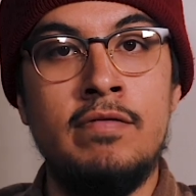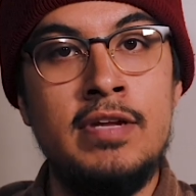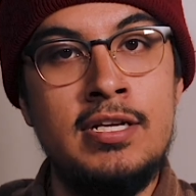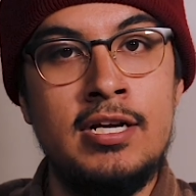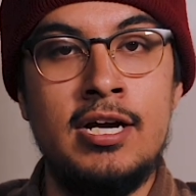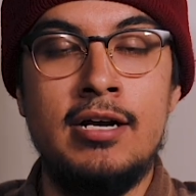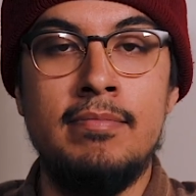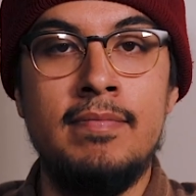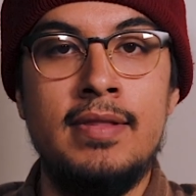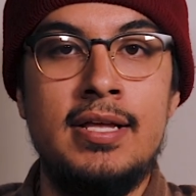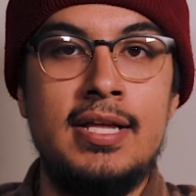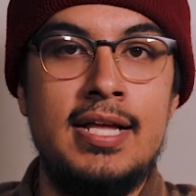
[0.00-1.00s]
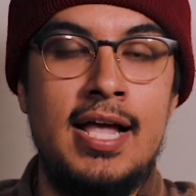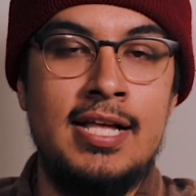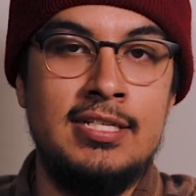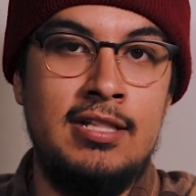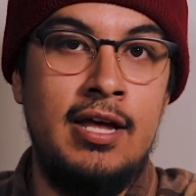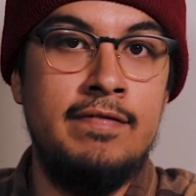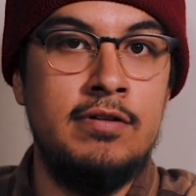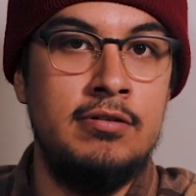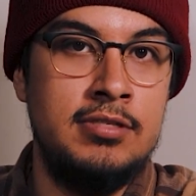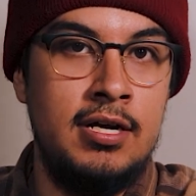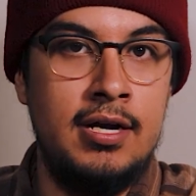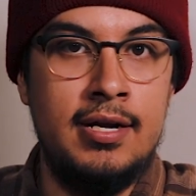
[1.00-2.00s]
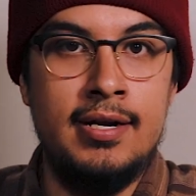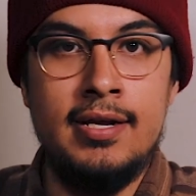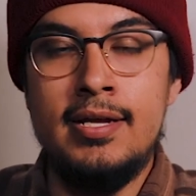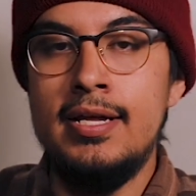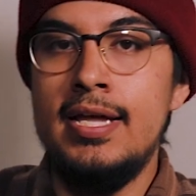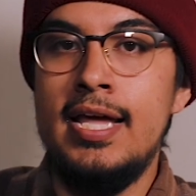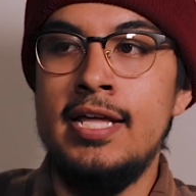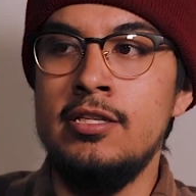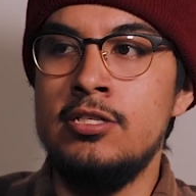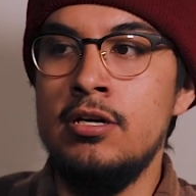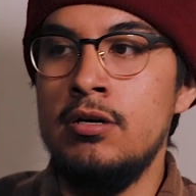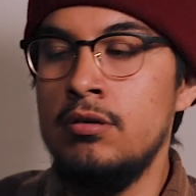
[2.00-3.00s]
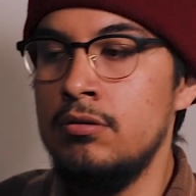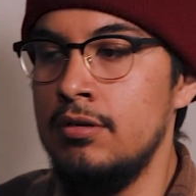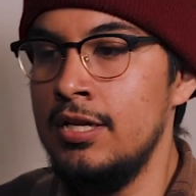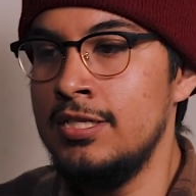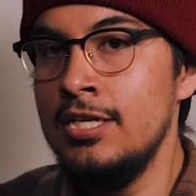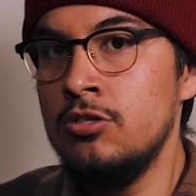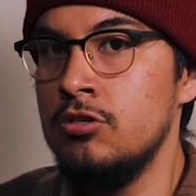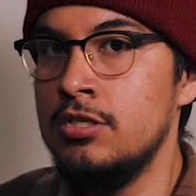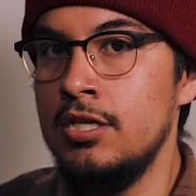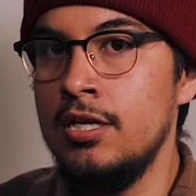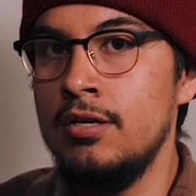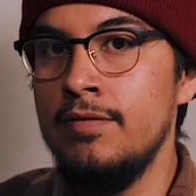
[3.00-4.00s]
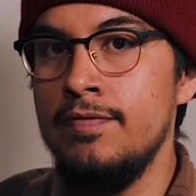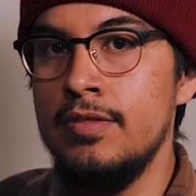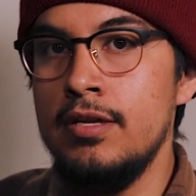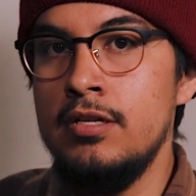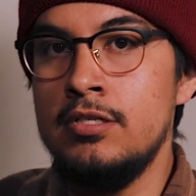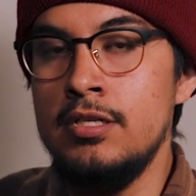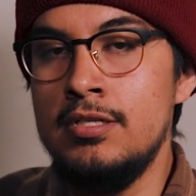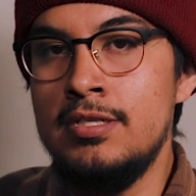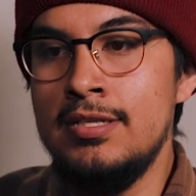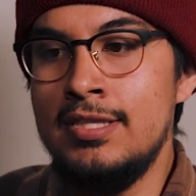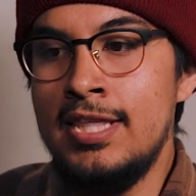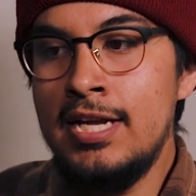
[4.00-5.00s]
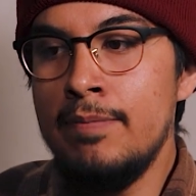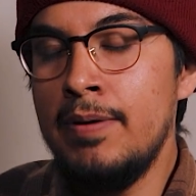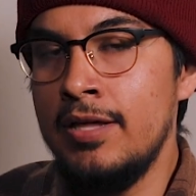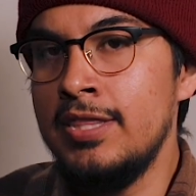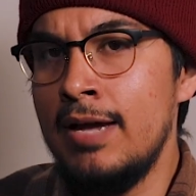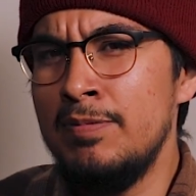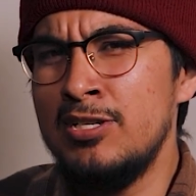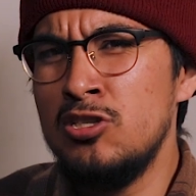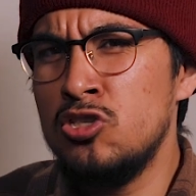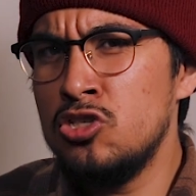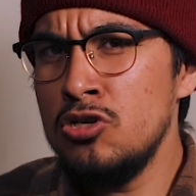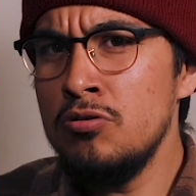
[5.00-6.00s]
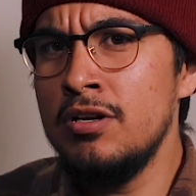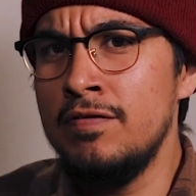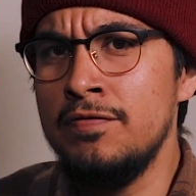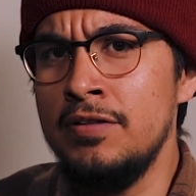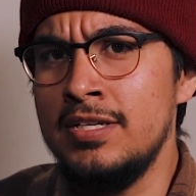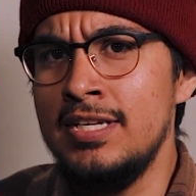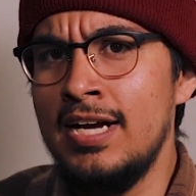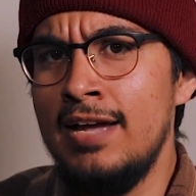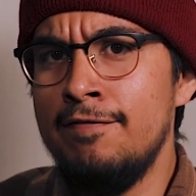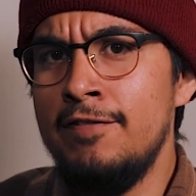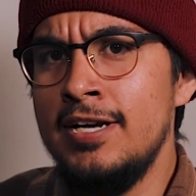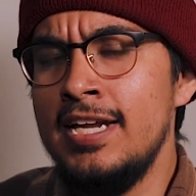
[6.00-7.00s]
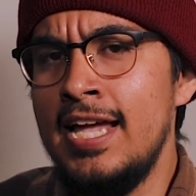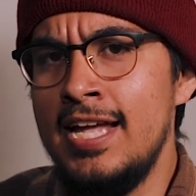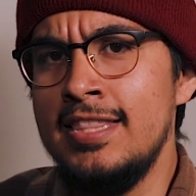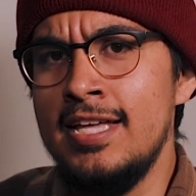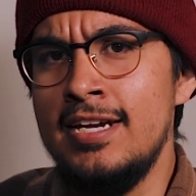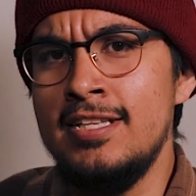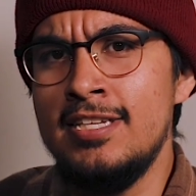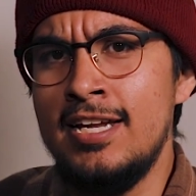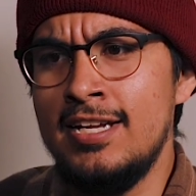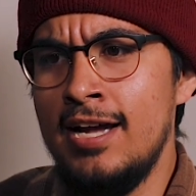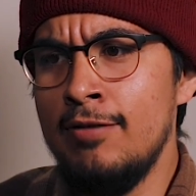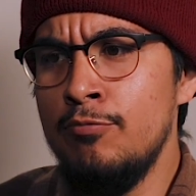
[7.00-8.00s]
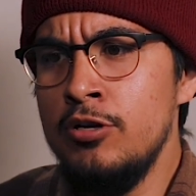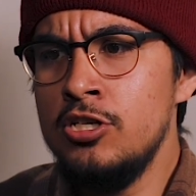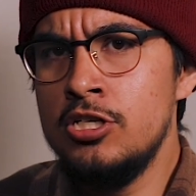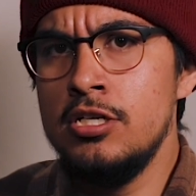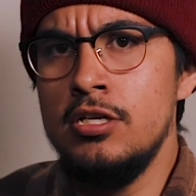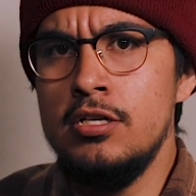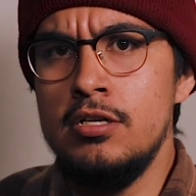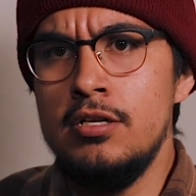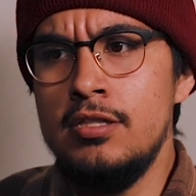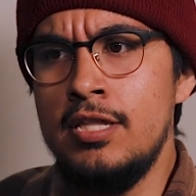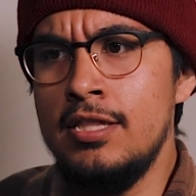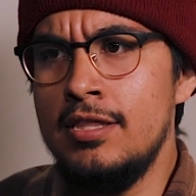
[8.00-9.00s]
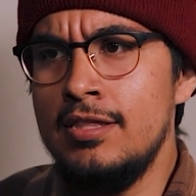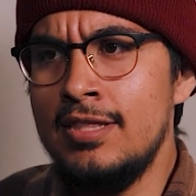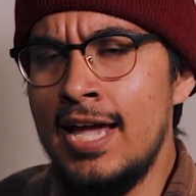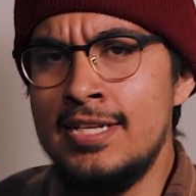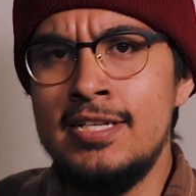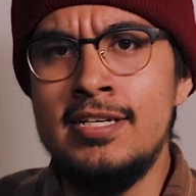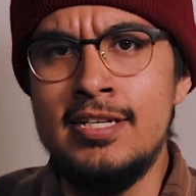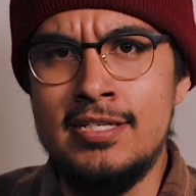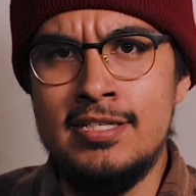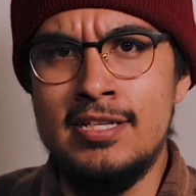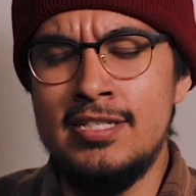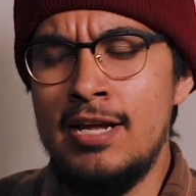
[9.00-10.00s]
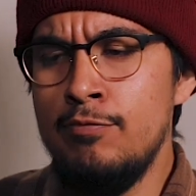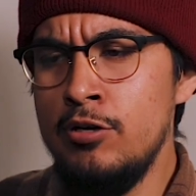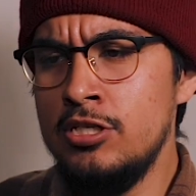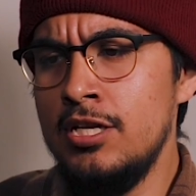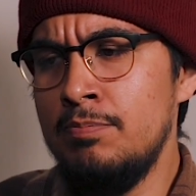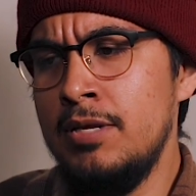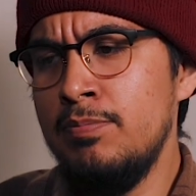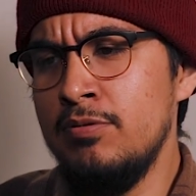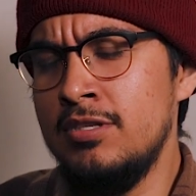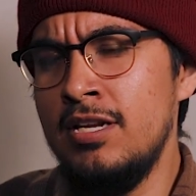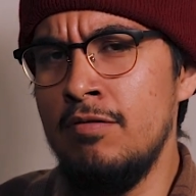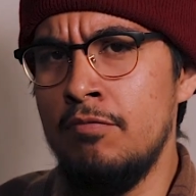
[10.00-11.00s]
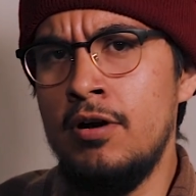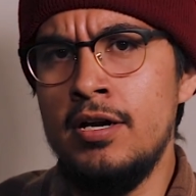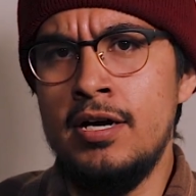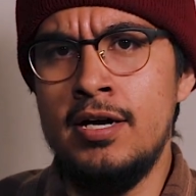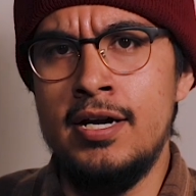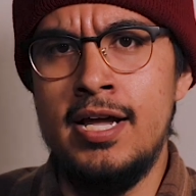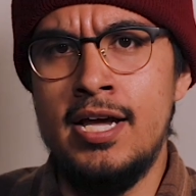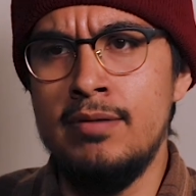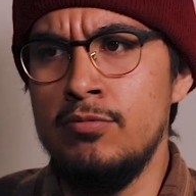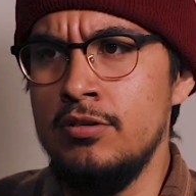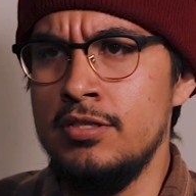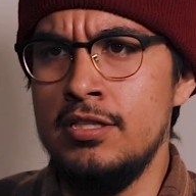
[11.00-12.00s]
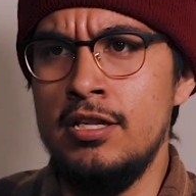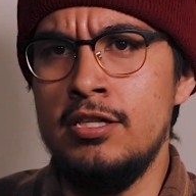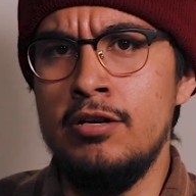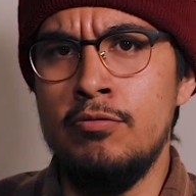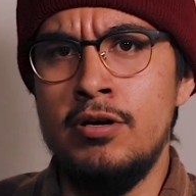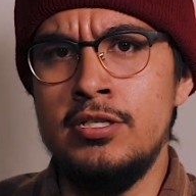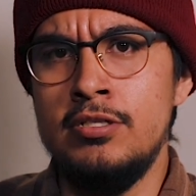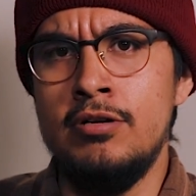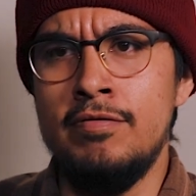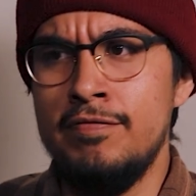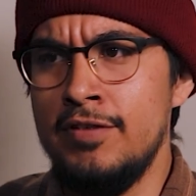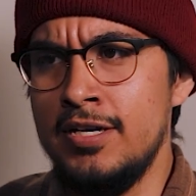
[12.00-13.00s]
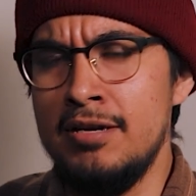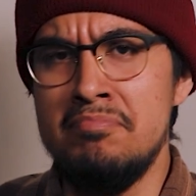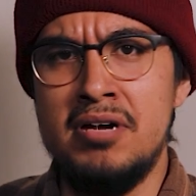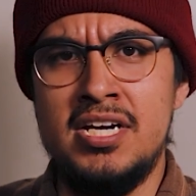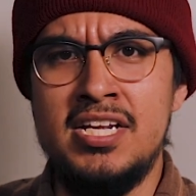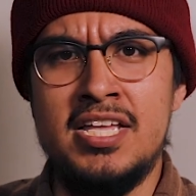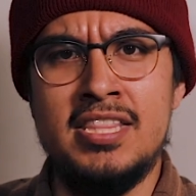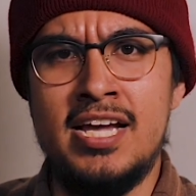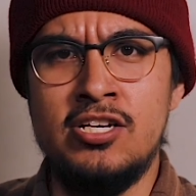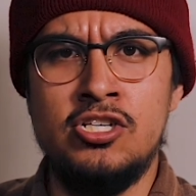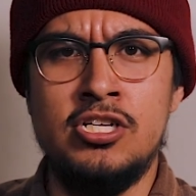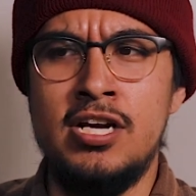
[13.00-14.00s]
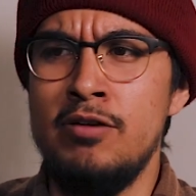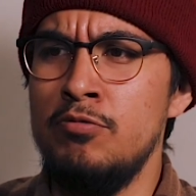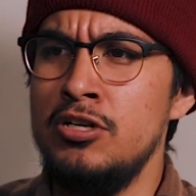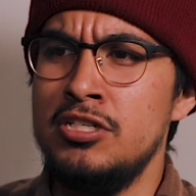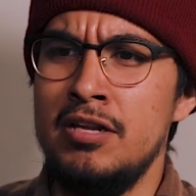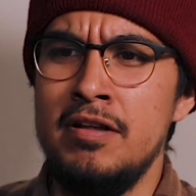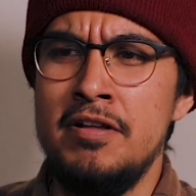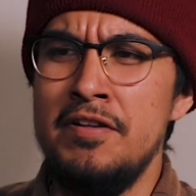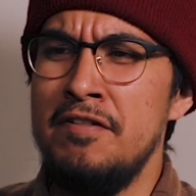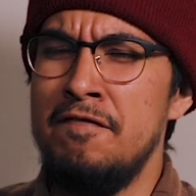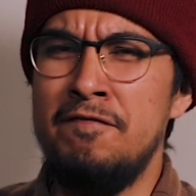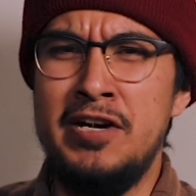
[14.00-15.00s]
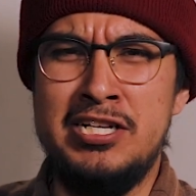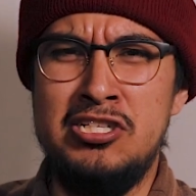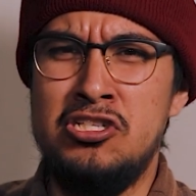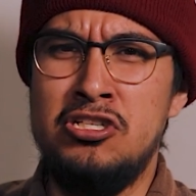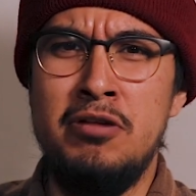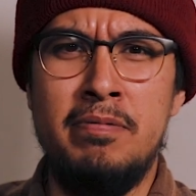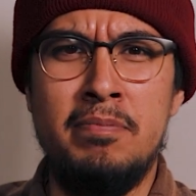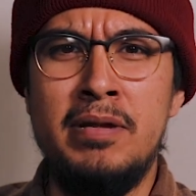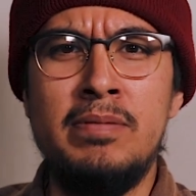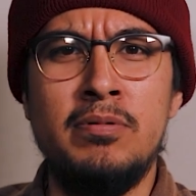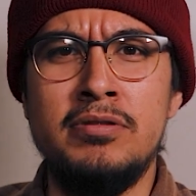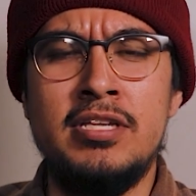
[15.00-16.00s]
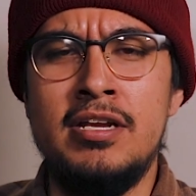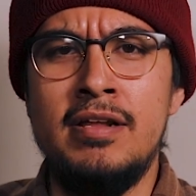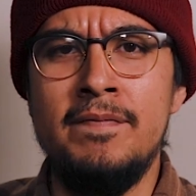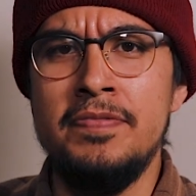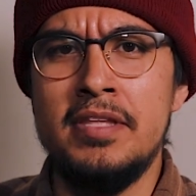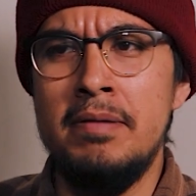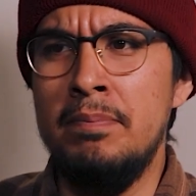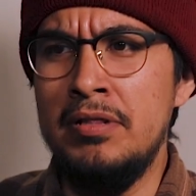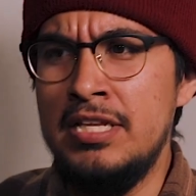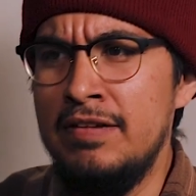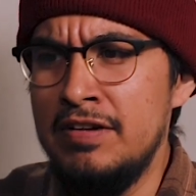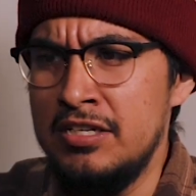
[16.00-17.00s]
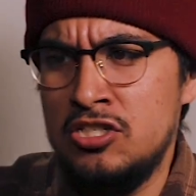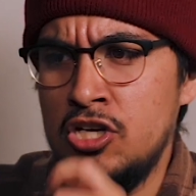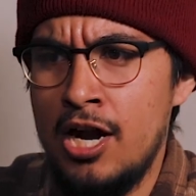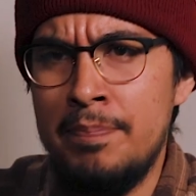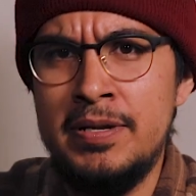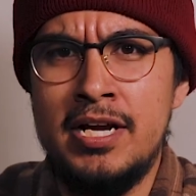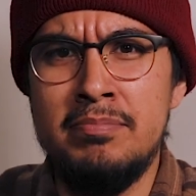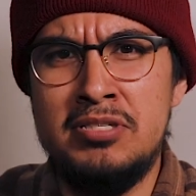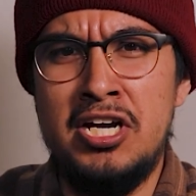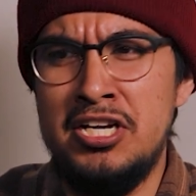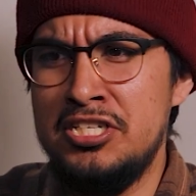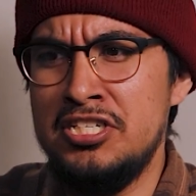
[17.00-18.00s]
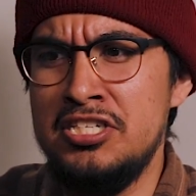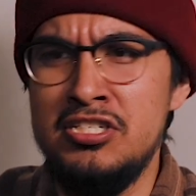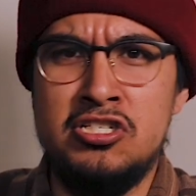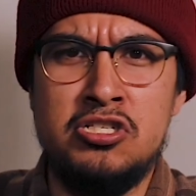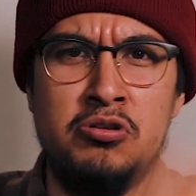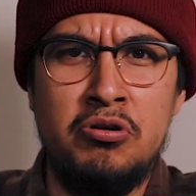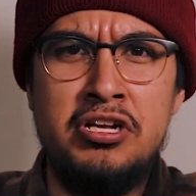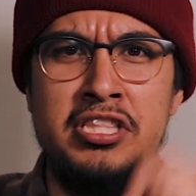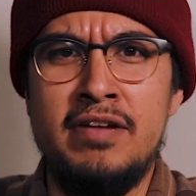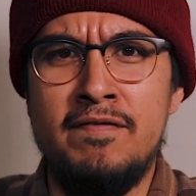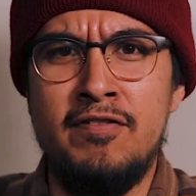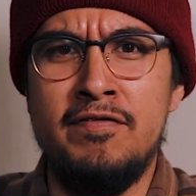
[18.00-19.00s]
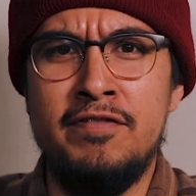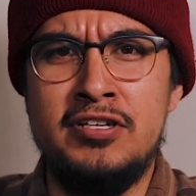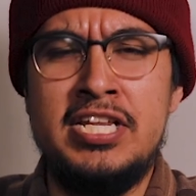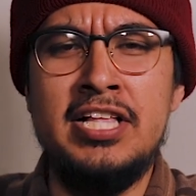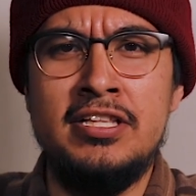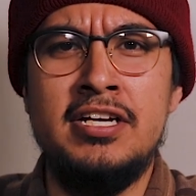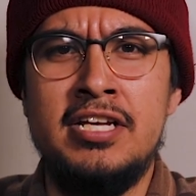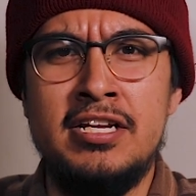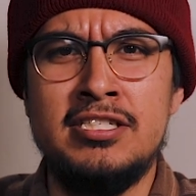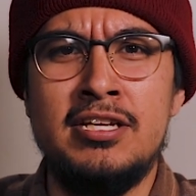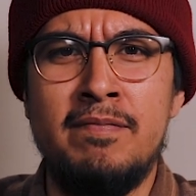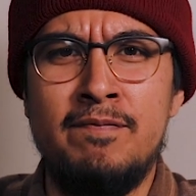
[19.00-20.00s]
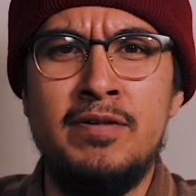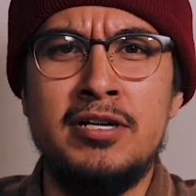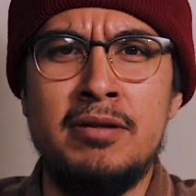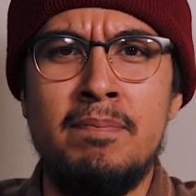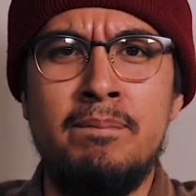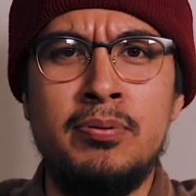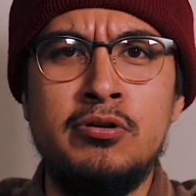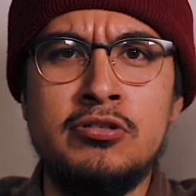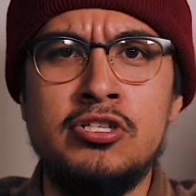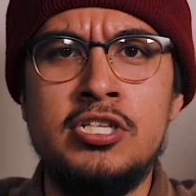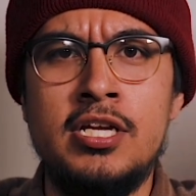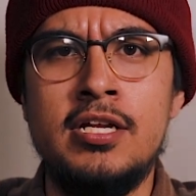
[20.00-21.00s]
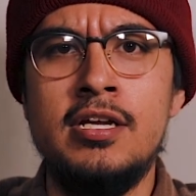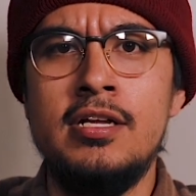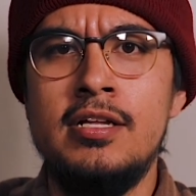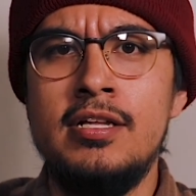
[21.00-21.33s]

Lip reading: of income as life goes on. And so it's interesting to think about that because it's so conflicting. I fucking hate that. It's like, I wish that didn't exist. I wish that people didn't want to hunt animals and that there was no fucking money in that shit. I wish that fucking stupid people didn't believe in chopping up tusks and snorting them for fertility and some fucking bullshit,